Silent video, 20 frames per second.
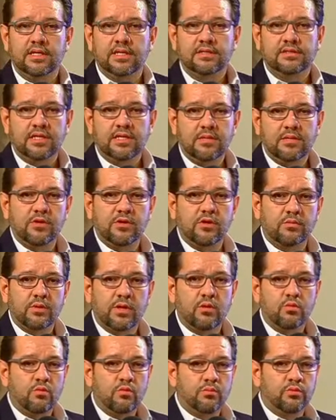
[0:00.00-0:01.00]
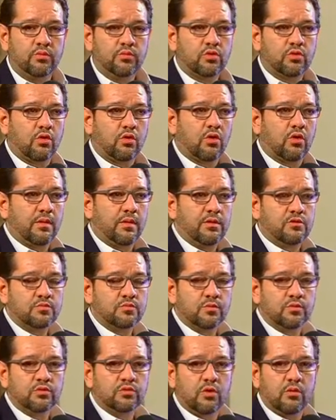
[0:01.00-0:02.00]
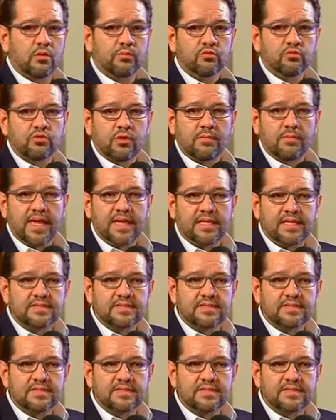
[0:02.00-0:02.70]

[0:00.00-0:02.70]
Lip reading: a small percentage have also visited from the United States.